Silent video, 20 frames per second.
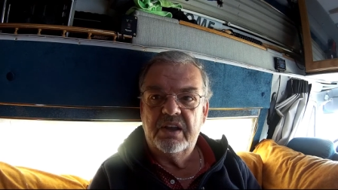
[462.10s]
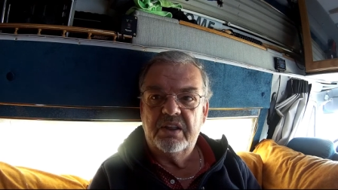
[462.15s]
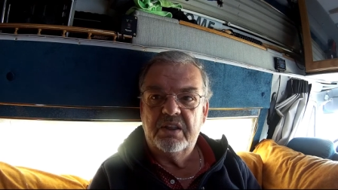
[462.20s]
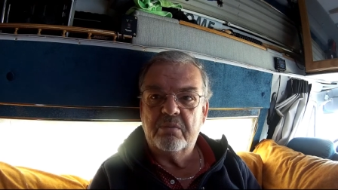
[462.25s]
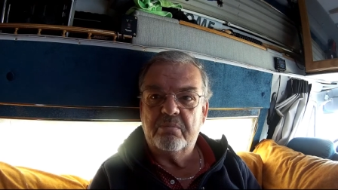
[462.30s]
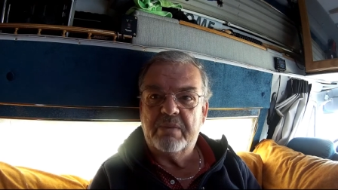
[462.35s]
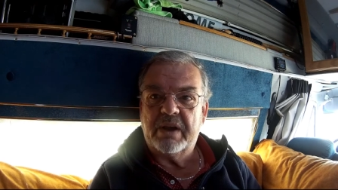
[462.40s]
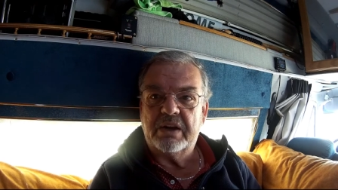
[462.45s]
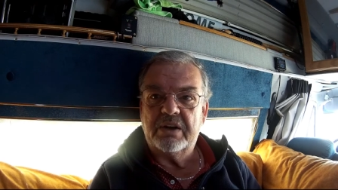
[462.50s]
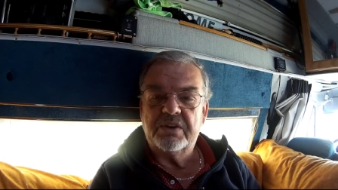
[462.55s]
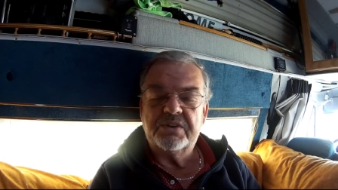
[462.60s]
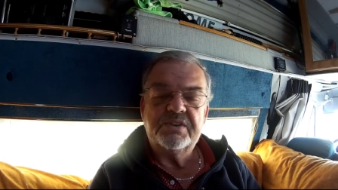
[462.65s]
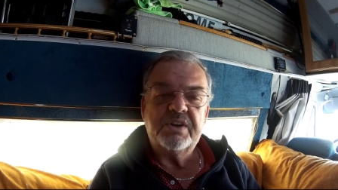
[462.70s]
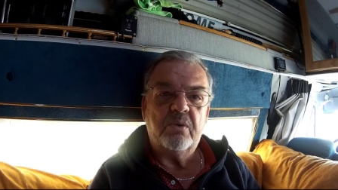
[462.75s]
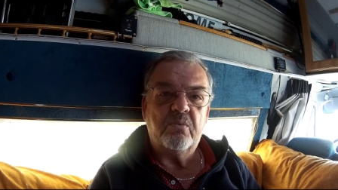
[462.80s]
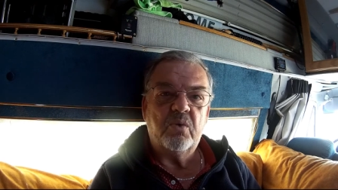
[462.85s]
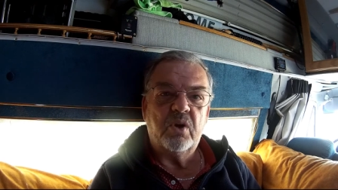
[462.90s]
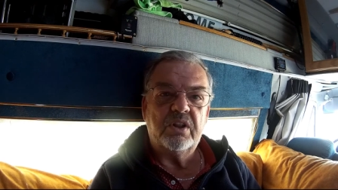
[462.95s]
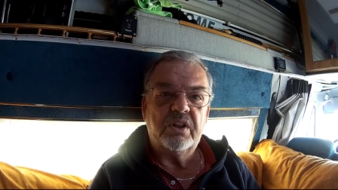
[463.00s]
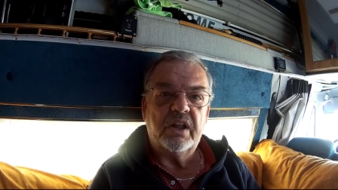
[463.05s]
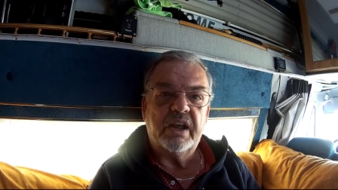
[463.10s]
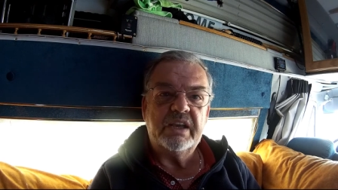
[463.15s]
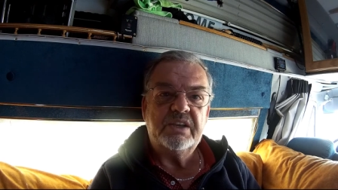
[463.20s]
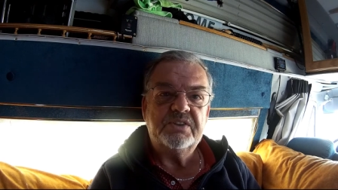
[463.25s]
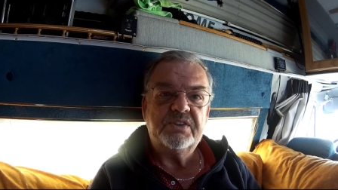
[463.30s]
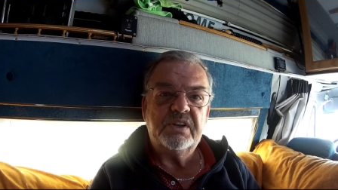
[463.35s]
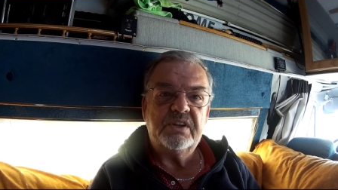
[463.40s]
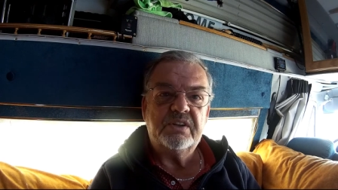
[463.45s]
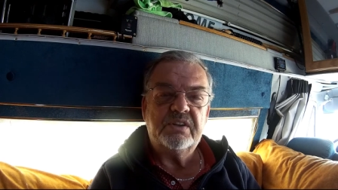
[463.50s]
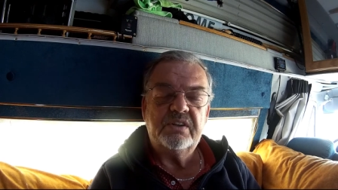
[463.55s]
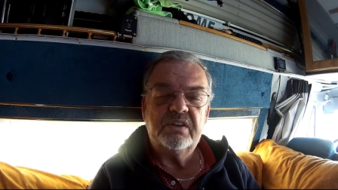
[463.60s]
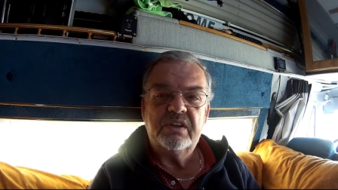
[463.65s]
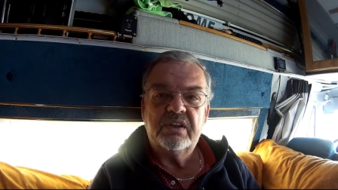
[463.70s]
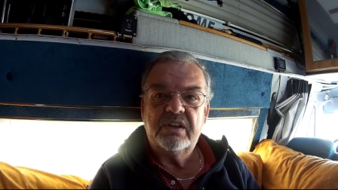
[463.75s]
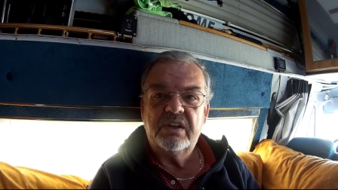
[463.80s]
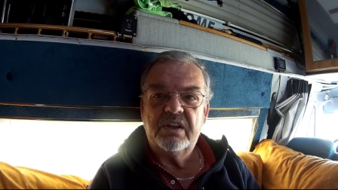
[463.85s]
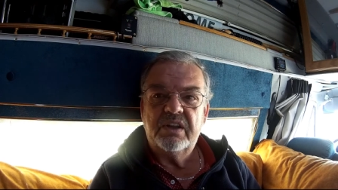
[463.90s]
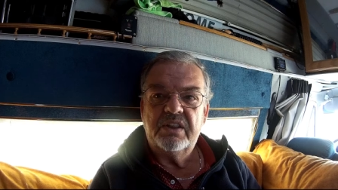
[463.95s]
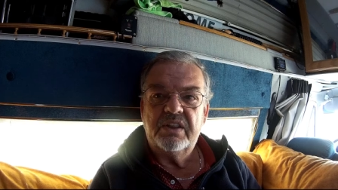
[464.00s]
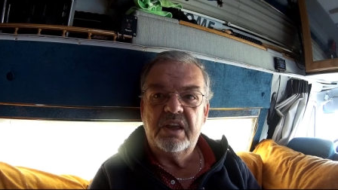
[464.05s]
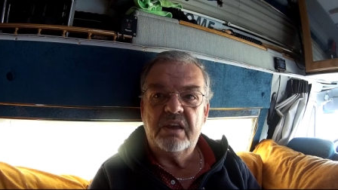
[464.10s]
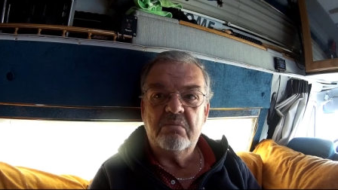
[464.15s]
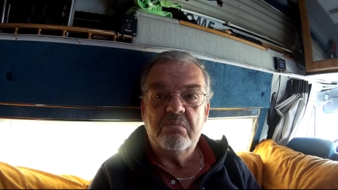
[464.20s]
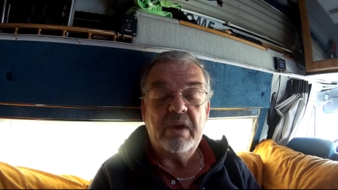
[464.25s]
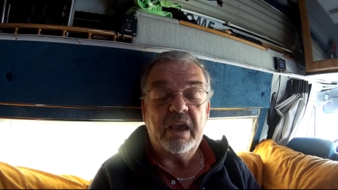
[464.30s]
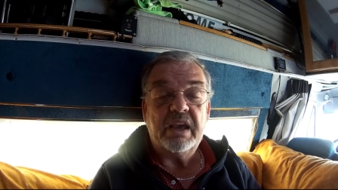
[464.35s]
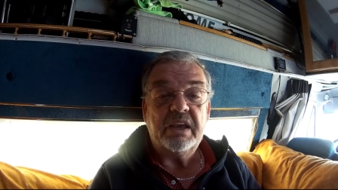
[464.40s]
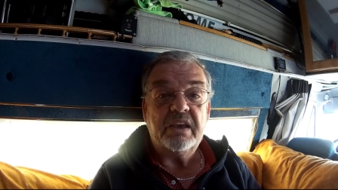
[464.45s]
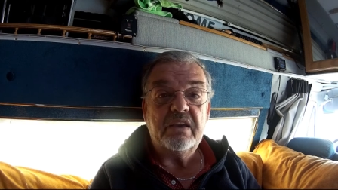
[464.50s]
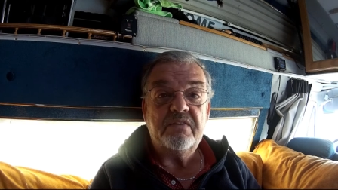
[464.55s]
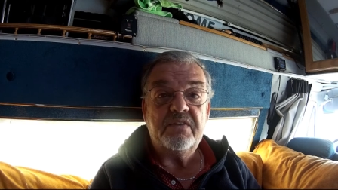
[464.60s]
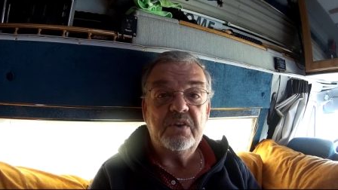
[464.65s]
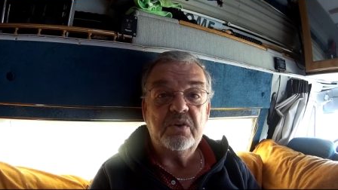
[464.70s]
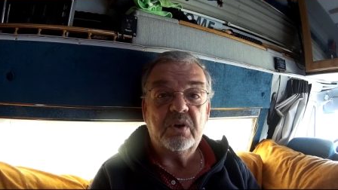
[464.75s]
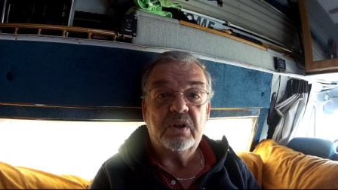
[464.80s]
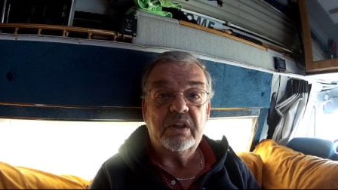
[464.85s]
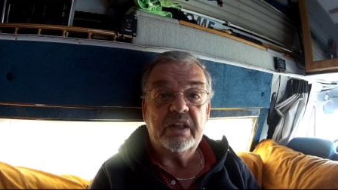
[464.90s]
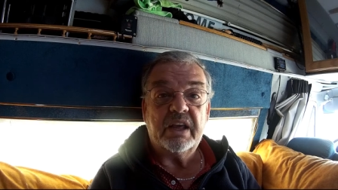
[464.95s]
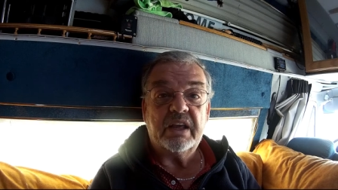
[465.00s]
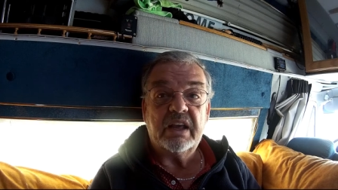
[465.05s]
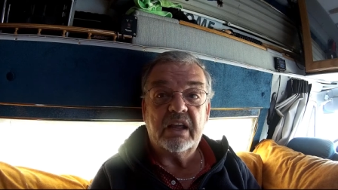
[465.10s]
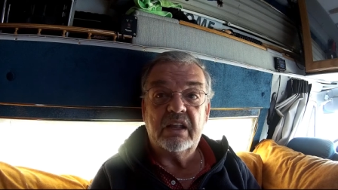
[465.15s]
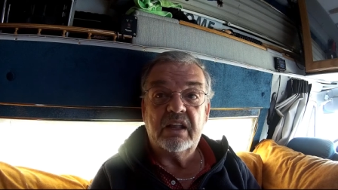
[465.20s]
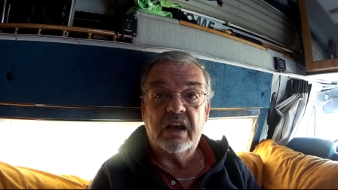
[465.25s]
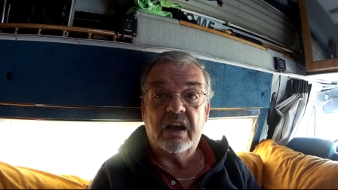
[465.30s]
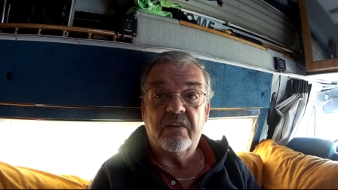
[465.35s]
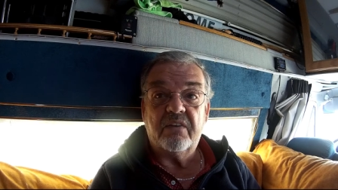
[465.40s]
the better someone likes it, they may give you a, like a,